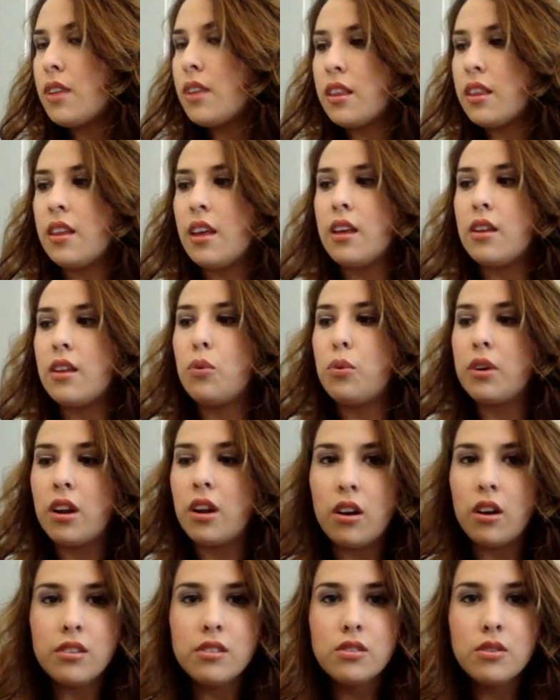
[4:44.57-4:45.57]
And then what
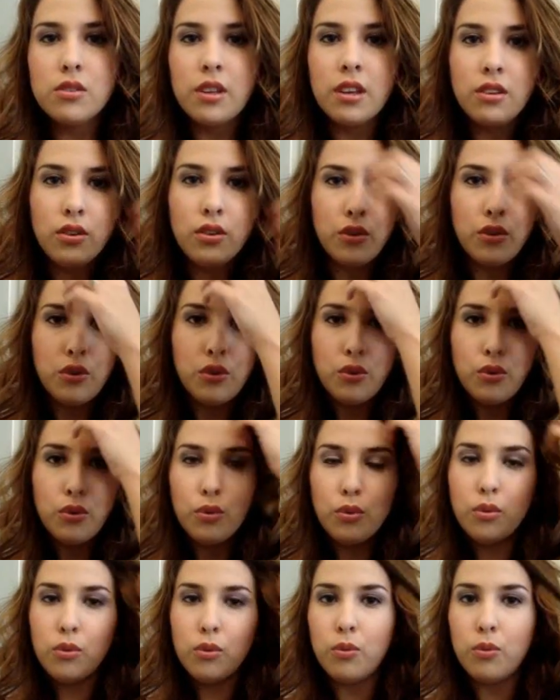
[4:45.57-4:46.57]
I also like to
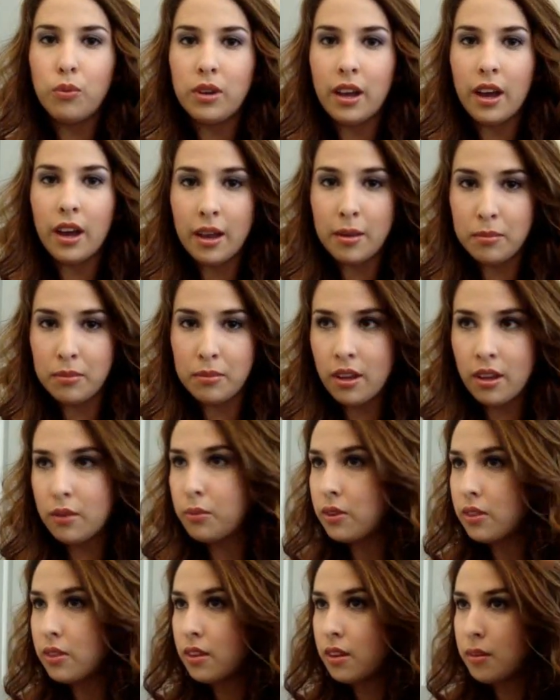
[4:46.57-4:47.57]
do when I'm
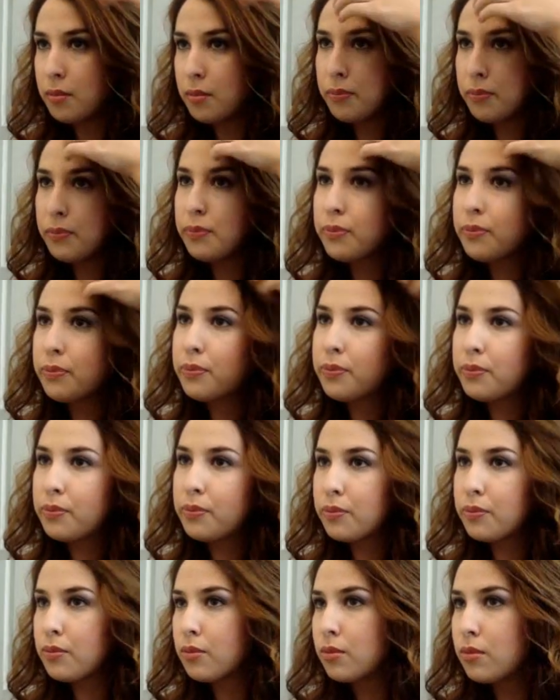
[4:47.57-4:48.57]
done with them
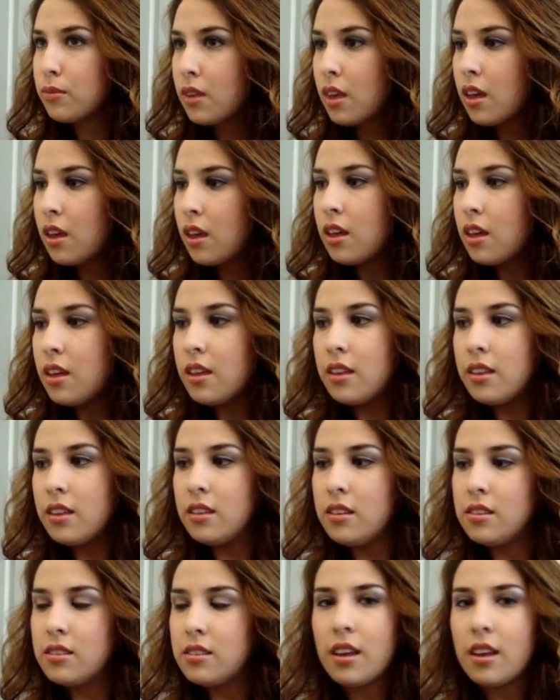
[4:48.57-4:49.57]

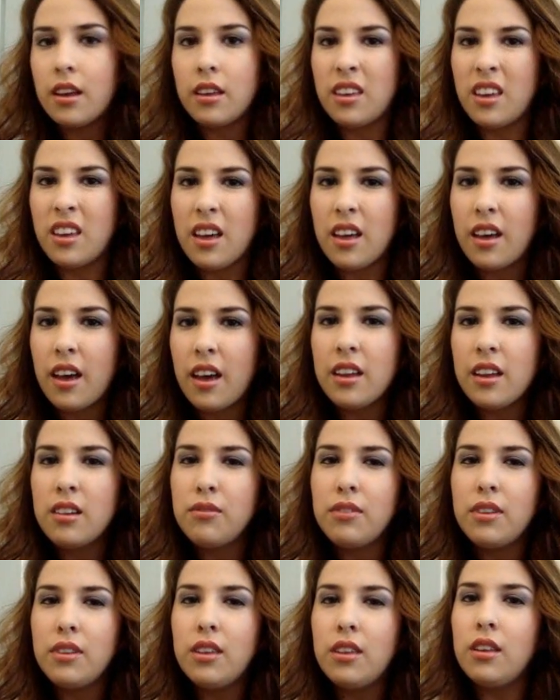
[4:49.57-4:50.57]
is get kind
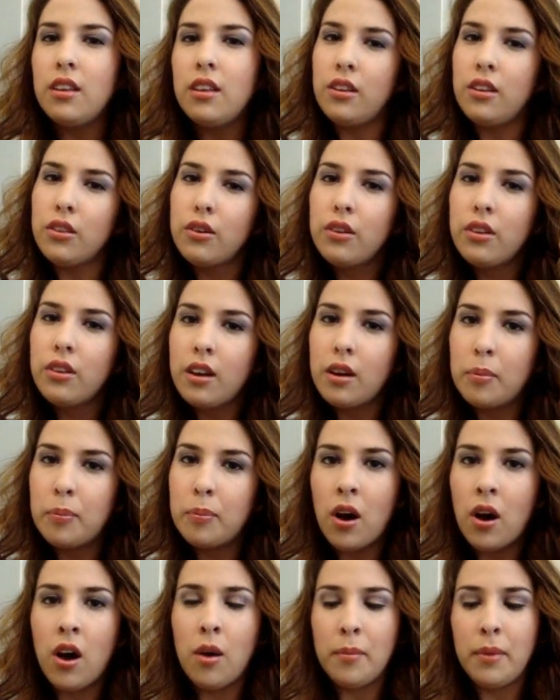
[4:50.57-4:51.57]
of either like a
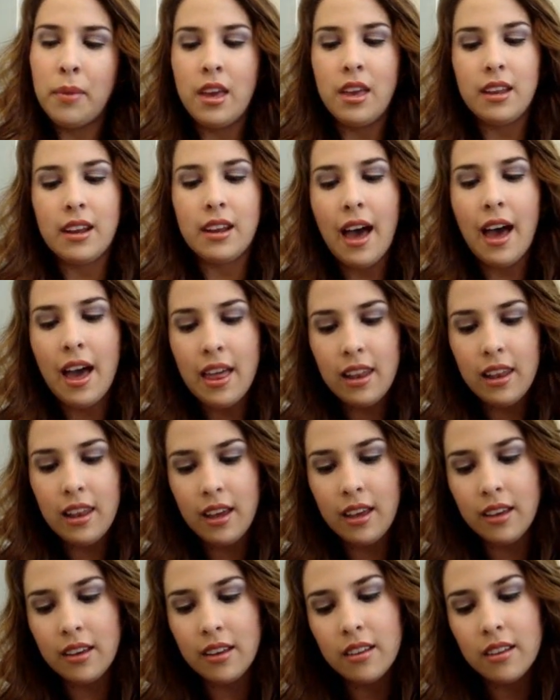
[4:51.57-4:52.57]
pomade. I
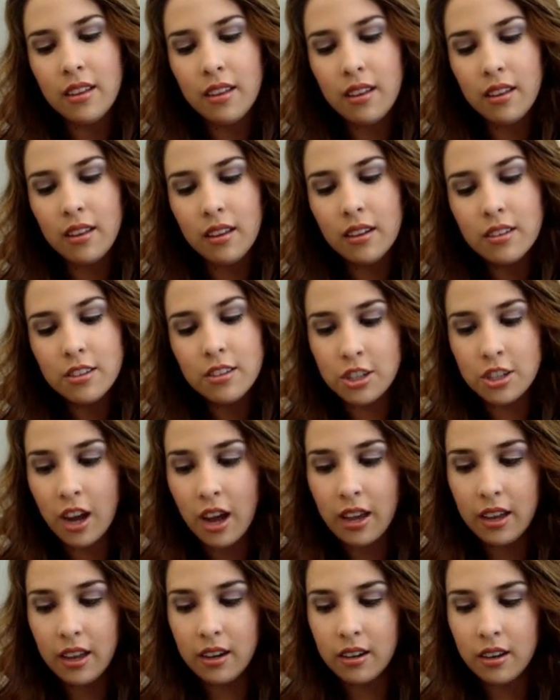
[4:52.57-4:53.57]
like
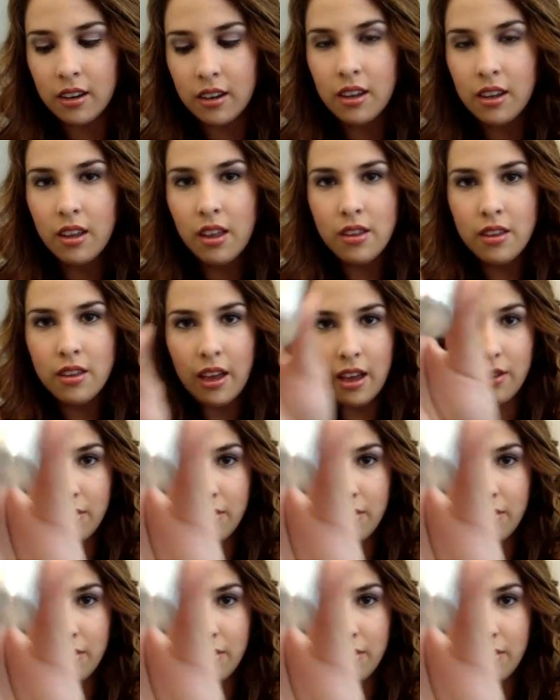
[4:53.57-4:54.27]
Shine. I